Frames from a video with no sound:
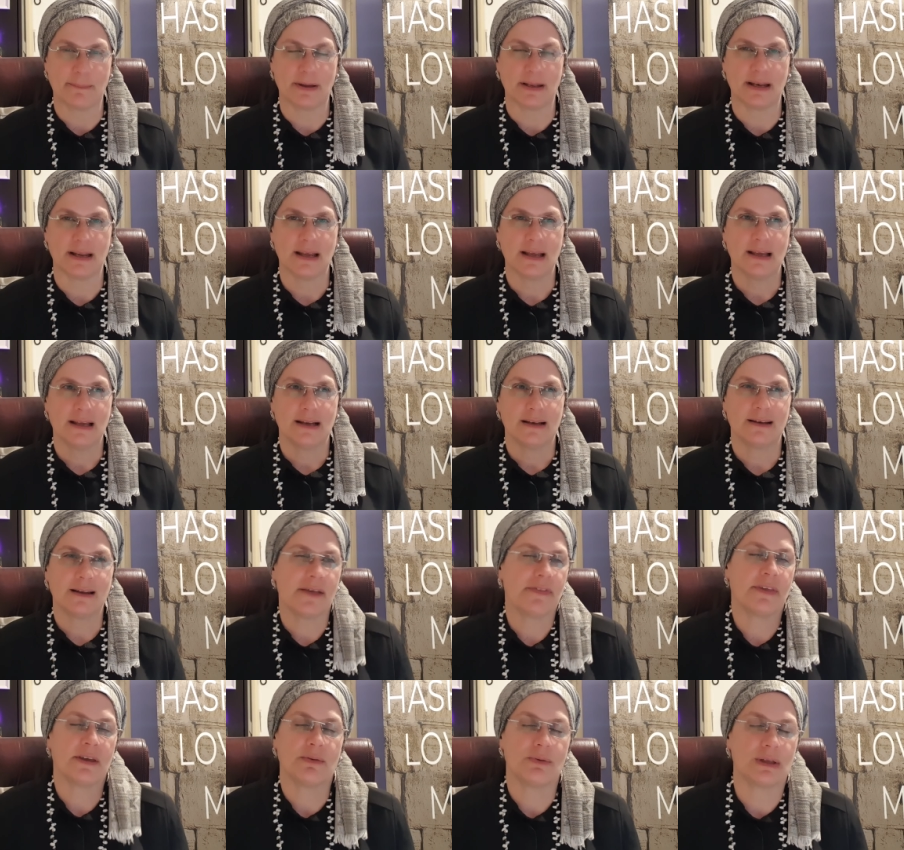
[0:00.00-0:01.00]
but
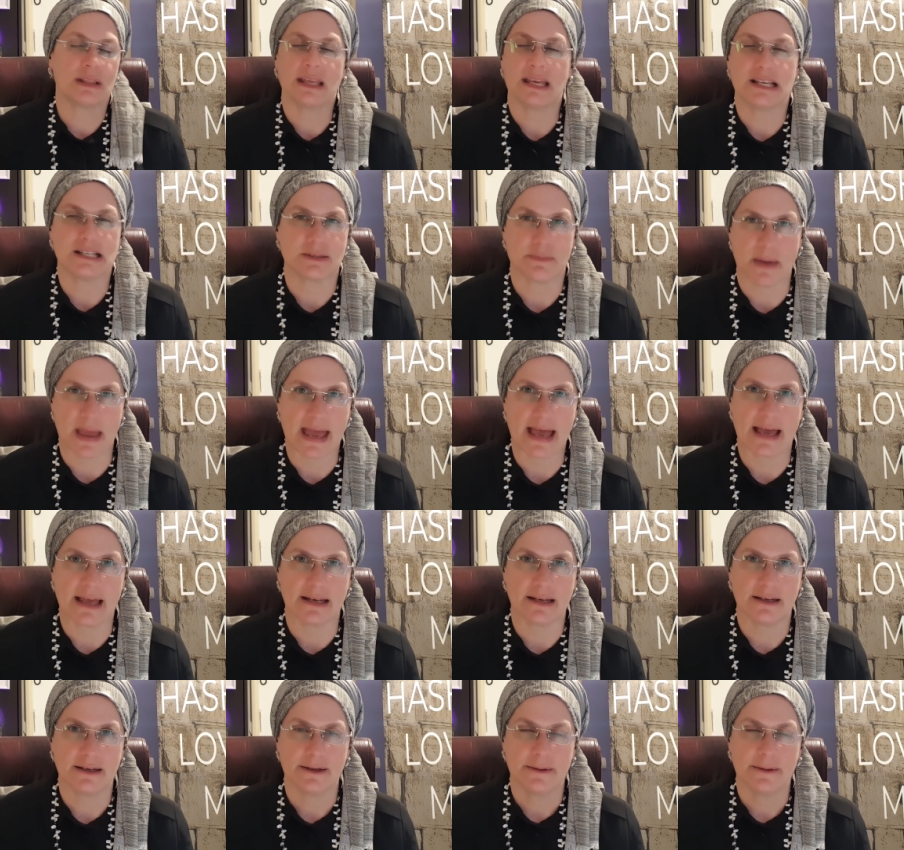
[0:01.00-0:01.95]
nothing really is bad.